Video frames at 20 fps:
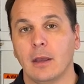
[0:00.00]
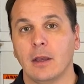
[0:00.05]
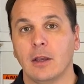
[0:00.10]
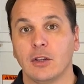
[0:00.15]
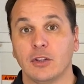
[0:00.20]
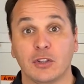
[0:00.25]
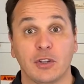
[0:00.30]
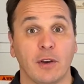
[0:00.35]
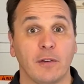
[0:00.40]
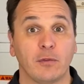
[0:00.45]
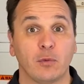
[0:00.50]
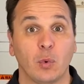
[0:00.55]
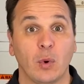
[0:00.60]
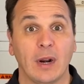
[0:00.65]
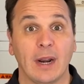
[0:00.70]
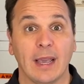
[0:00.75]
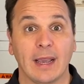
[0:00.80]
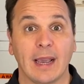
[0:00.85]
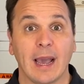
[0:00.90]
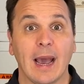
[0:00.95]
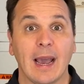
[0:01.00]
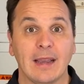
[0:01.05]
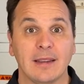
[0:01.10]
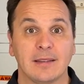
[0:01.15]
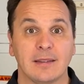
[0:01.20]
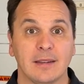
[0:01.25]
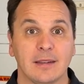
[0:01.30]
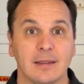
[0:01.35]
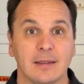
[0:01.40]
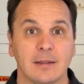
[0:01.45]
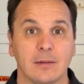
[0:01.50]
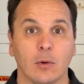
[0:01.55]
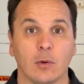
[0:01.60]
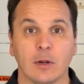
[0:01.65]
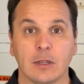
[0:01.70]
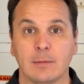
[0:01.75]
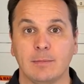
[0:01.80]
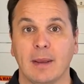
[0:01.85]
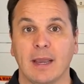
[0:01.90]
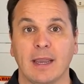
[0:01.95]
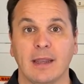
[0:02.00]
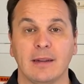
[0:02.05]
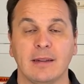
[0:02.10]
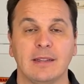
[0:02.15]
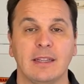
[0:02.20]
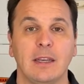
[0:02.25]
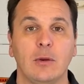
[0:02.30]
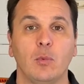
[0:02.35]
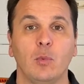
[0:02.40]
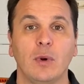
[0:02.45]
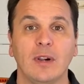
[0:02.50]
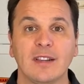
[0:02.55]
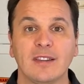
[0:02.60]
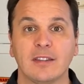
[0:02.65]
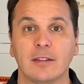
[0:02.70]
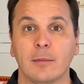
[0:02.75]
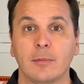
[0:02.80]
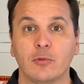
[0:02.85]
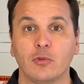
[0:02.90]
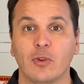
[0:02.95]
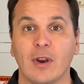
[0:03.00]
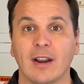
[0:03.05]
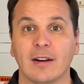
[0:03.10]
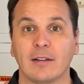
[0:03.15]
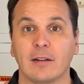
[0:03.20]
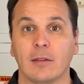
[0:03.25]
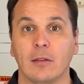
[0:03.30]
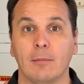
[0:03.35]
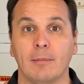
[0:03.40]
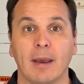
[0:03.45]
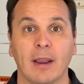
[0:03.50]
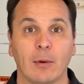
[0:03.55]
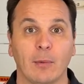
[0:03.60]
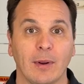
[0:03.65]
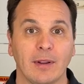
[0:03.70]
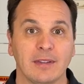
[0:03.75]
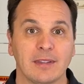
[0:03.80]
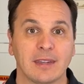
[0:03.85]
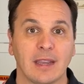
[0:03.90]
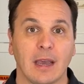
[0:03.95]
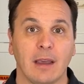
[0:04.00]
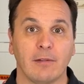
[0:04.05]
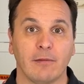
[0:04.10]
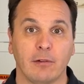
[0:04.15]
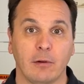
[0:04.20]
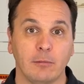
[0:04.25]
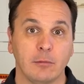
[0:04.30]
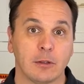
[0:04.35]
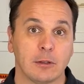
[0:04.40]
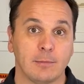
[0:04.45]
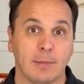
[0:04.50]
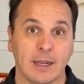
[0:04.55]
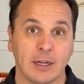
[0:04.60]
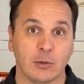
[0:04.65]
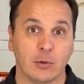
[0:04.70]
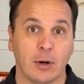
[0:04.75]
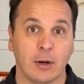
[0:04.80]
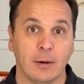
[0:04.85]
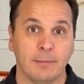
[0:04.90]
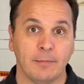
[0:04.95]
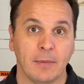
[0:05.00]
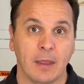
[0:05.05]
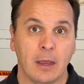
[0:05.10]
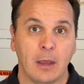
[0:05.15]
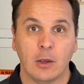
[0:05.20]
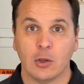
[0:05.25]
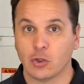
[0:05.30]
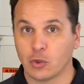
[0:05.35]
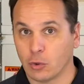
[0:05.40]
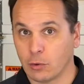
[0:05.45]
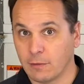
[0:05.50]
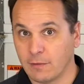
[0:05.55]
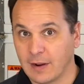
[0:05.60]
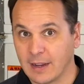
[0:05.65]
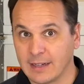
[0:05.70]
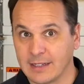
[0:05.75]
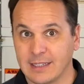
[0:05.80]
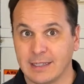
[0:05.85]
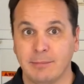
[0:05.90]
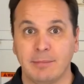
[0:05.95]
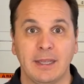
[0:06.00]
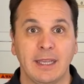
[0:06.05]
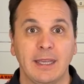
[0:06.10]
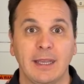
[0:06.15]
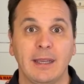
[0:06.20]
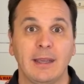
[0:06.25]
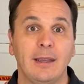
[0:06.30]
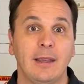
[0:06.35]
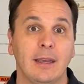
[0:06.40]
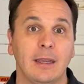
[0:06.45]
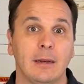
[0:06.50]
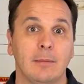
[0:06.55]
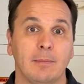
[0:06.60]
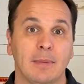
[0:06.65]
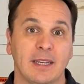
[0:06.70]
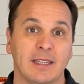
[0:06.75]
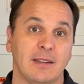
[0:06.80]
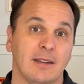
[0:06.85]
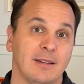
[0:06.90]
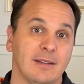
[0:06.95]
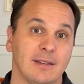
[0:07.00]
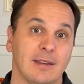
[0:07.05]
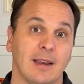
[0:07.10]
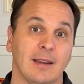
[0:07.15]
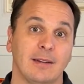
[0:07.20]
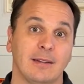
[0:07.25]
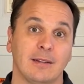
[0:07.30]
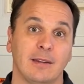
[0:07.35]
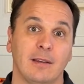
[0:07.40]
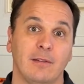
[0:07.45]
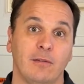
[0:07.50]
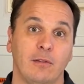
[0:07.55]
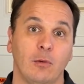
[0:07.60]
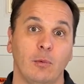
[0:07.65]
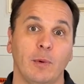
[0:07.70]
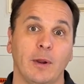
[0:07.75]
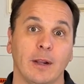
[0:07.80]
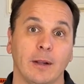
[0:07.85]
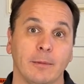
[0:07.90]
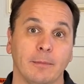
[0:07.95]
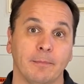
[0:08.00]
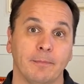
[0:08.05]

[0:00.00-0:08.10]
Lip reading: Software like ISIS or SpecNT will subtract the background sky from your spectra, sort of like DBE in PixInsight, if you will.